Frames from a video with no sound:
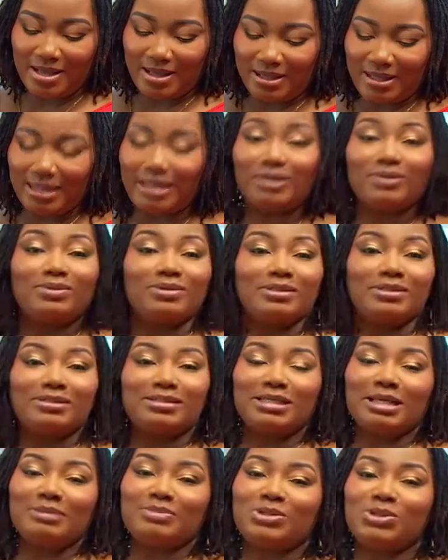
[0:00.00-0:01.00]
Now,
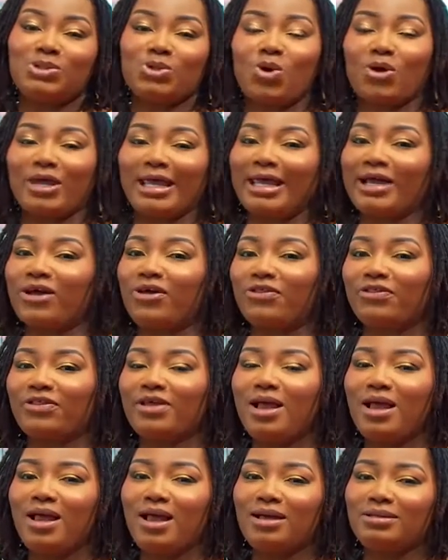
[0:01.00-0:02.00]
time to talk health
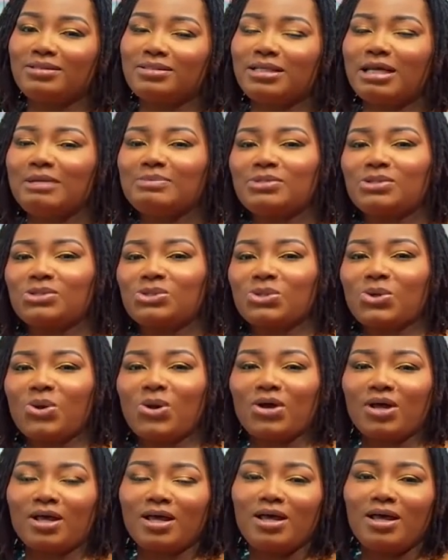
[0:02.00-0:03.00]
and time to
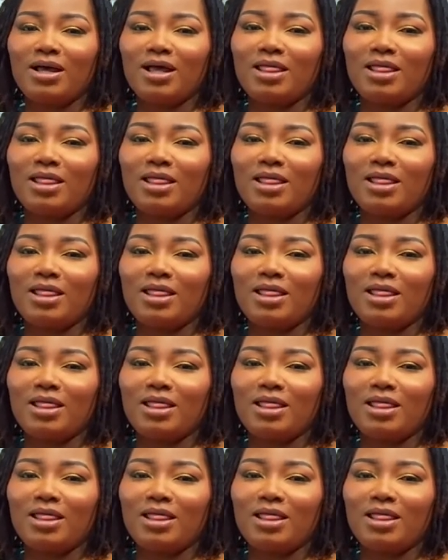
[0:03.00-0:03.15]
talk